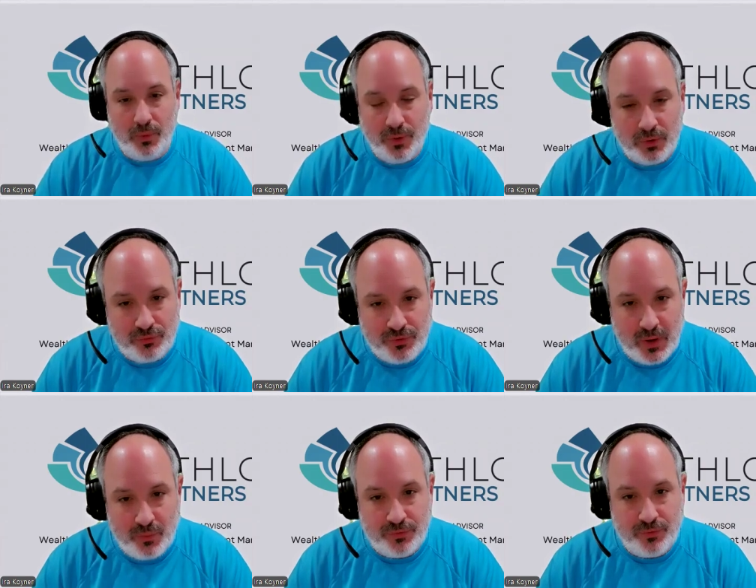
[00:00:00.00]
we
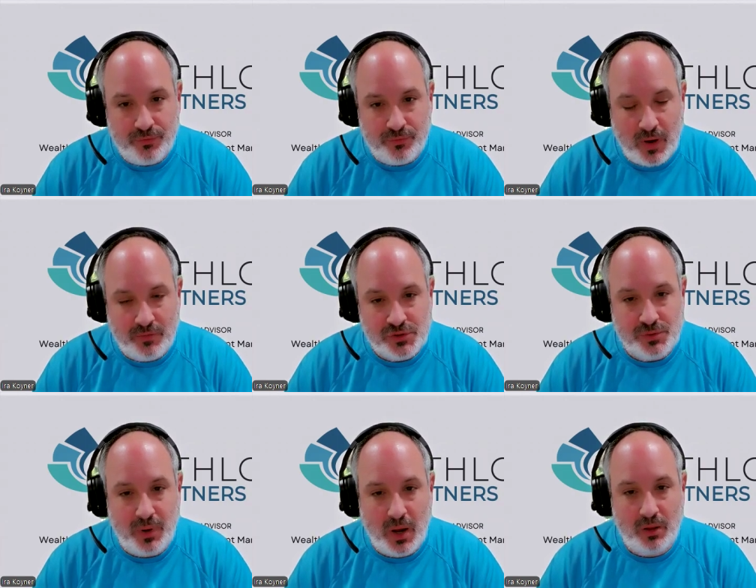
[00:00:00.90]
understand what the
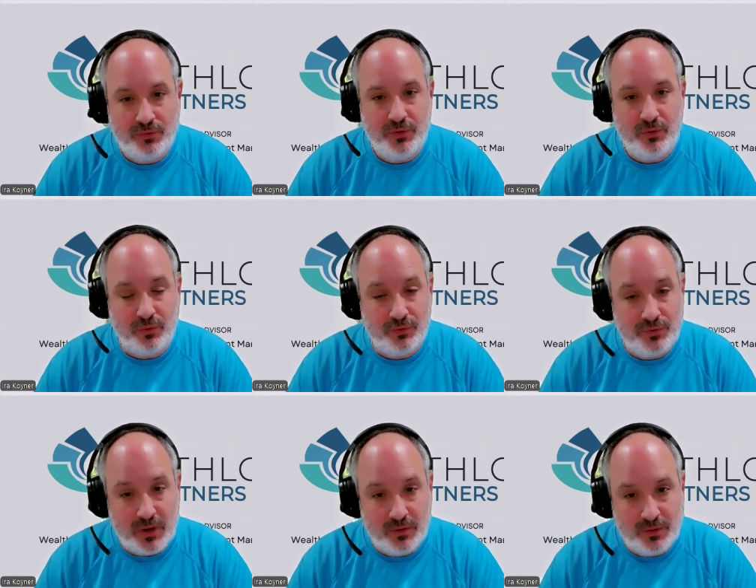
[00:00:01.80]
survivorship policy or a
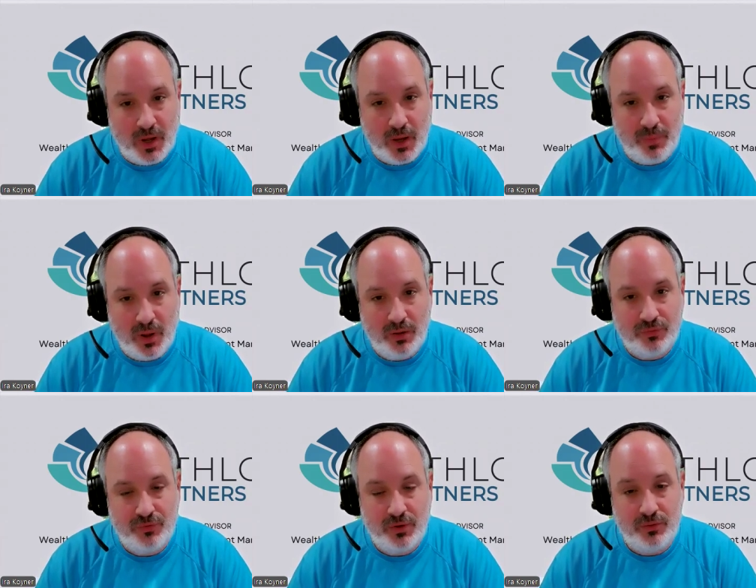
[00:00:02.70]
second to die
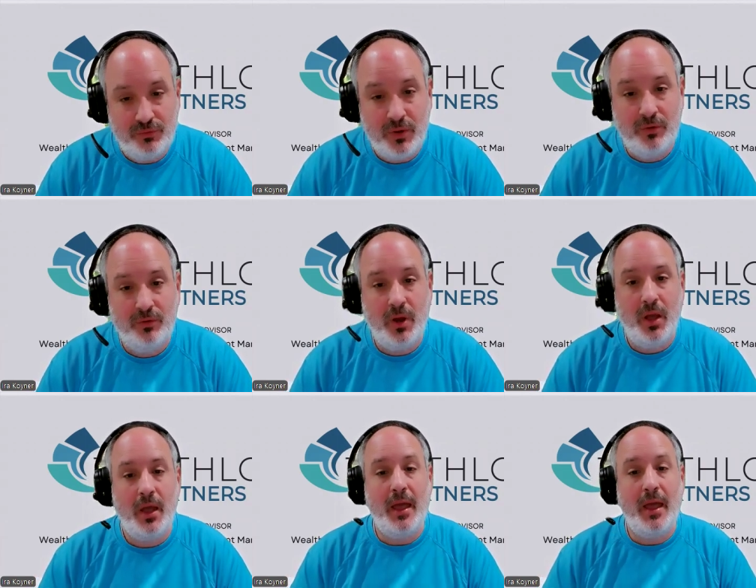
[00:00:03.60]
policy is,
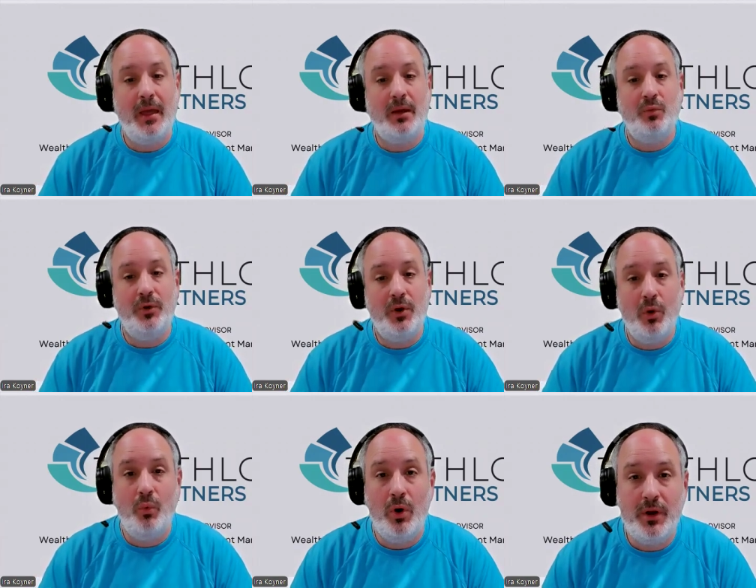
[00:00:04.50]
and we
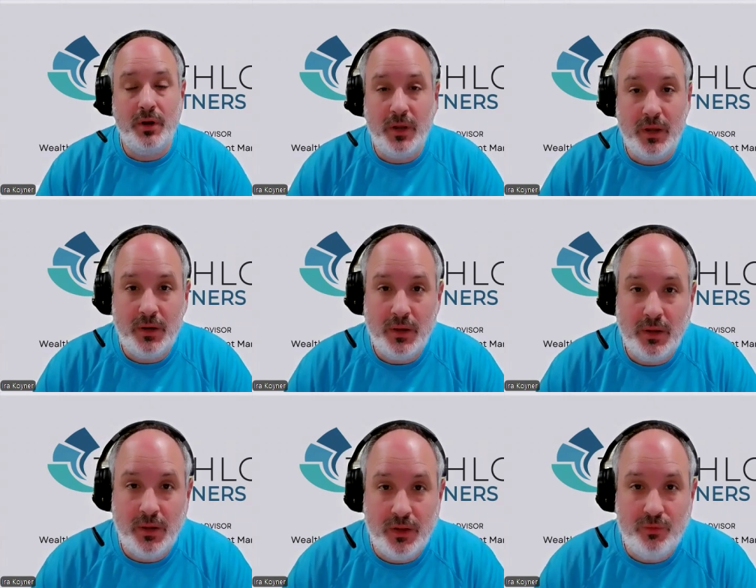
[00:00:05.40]
know what it
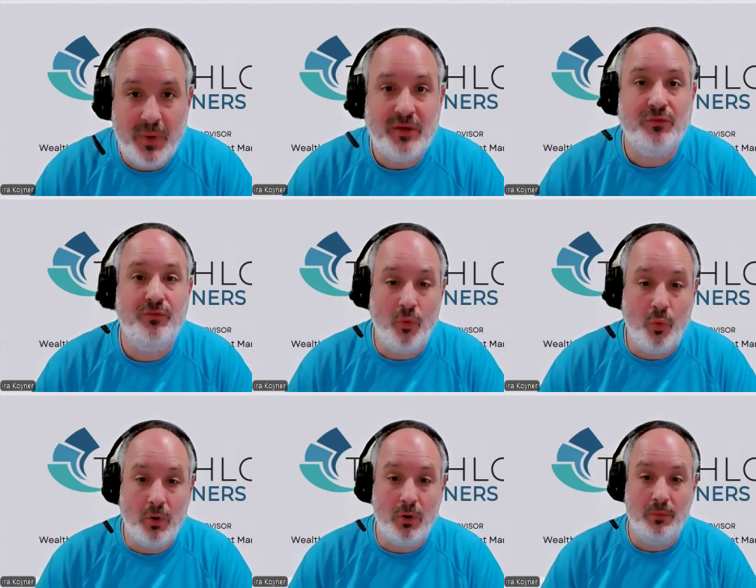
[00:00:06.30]
is best
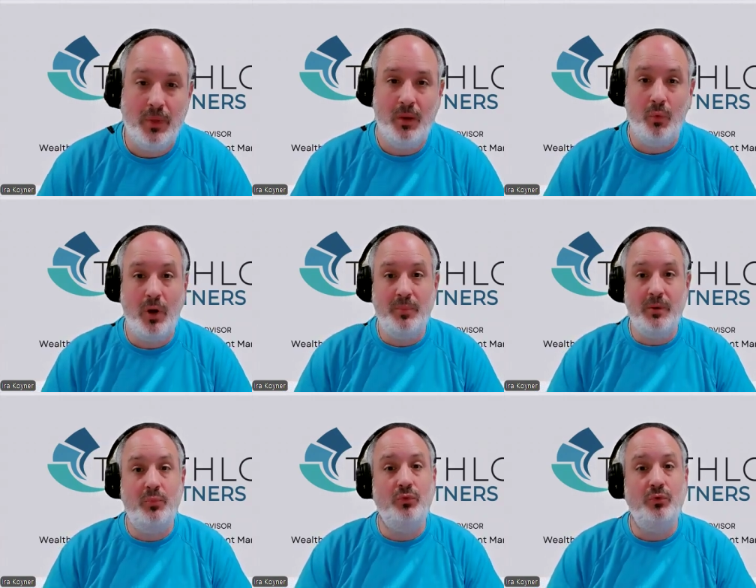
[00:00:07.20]
for and why
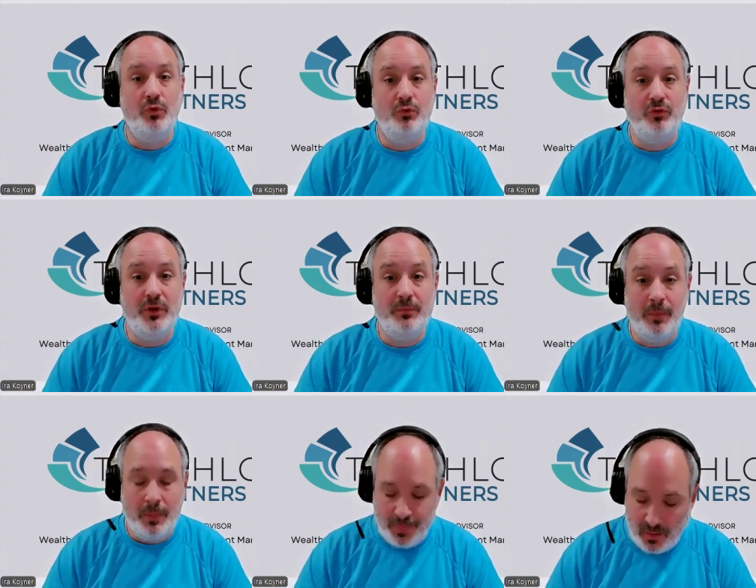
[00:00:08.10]
people use it,
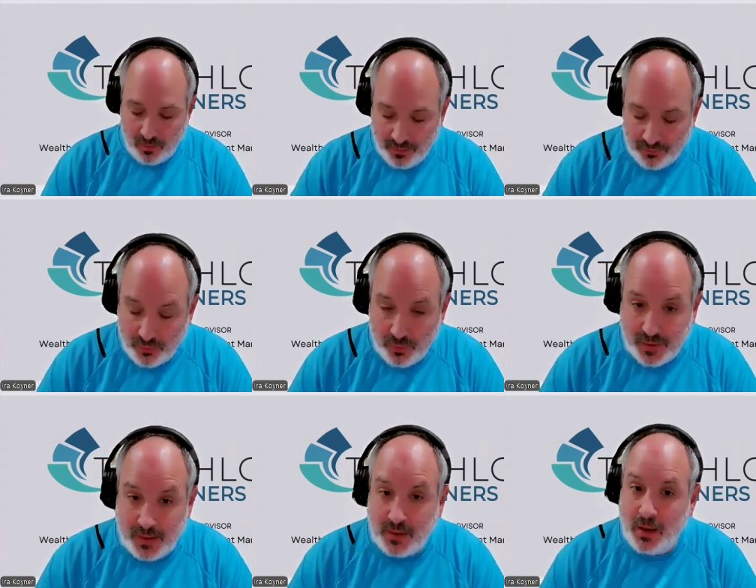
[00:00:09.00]
right? So
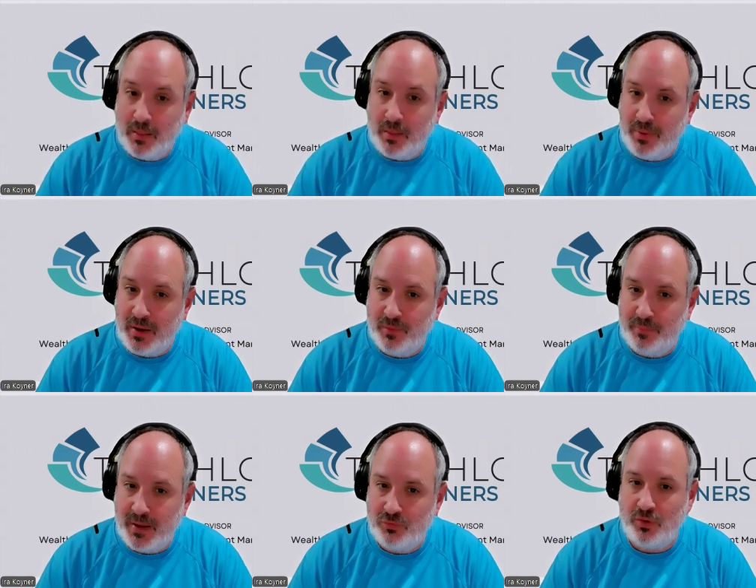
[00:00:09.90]
again, the
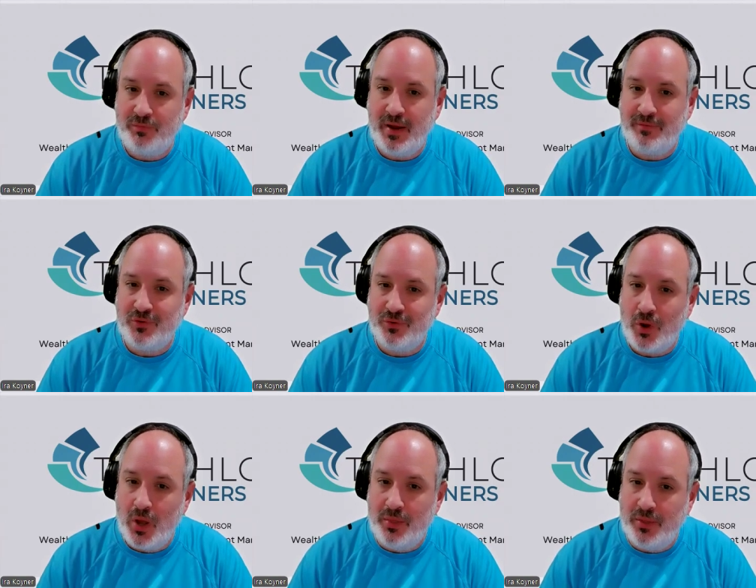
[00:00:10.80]
benefit pays off after
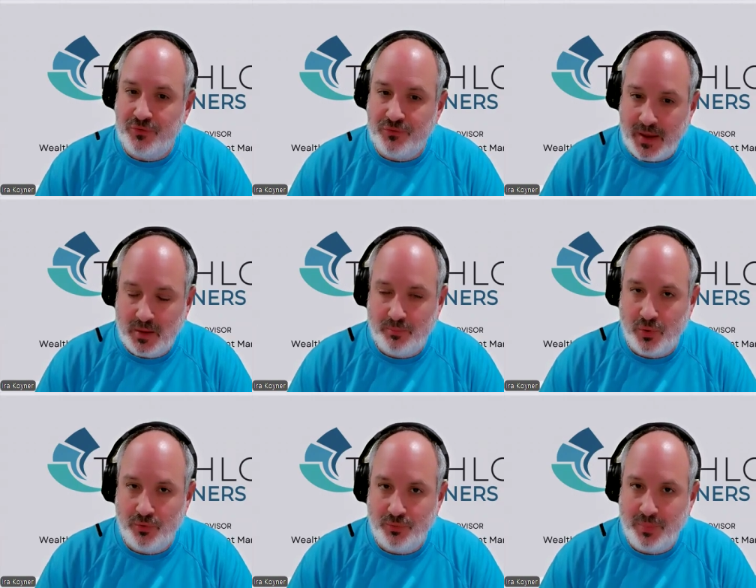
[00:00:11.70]
the second
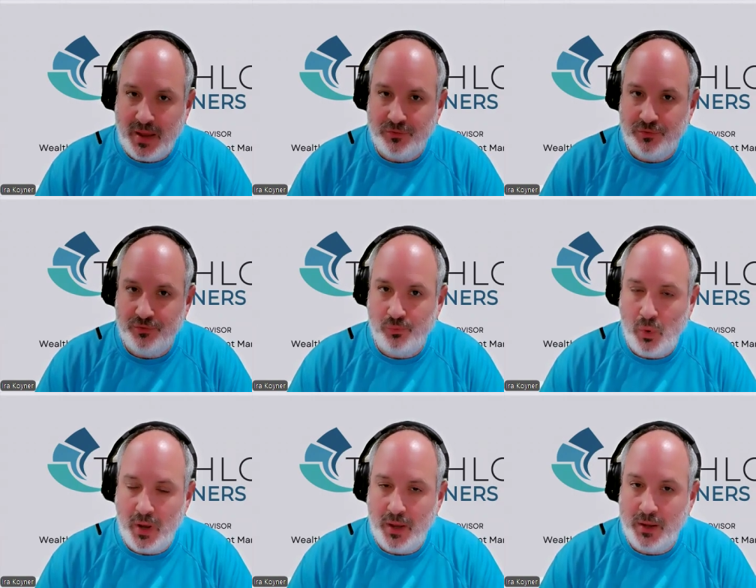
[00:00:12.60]
person passes
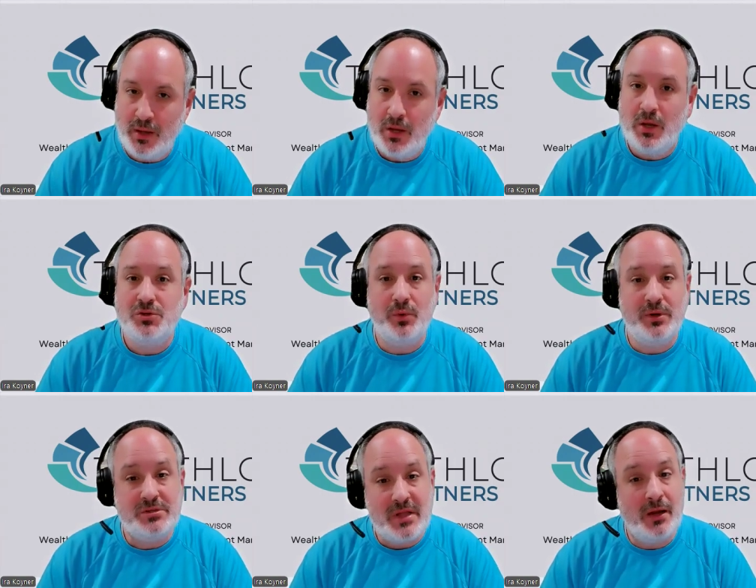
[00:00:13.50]
away. So
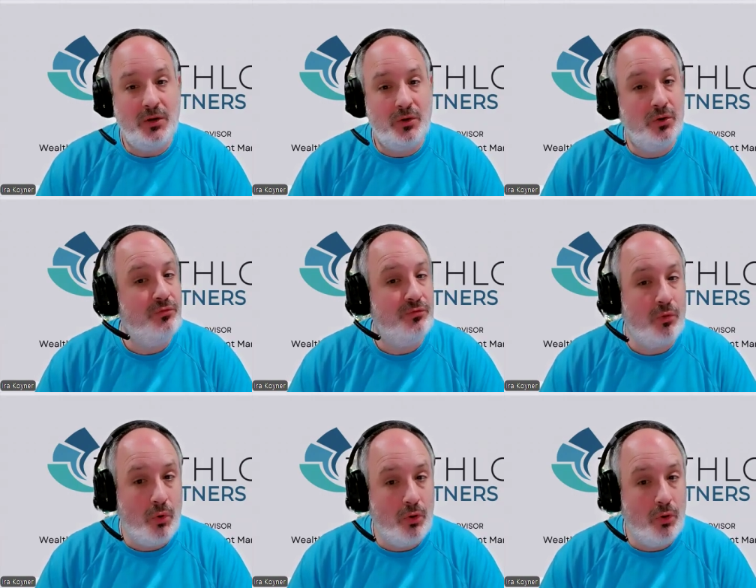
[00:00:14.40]
it's not good for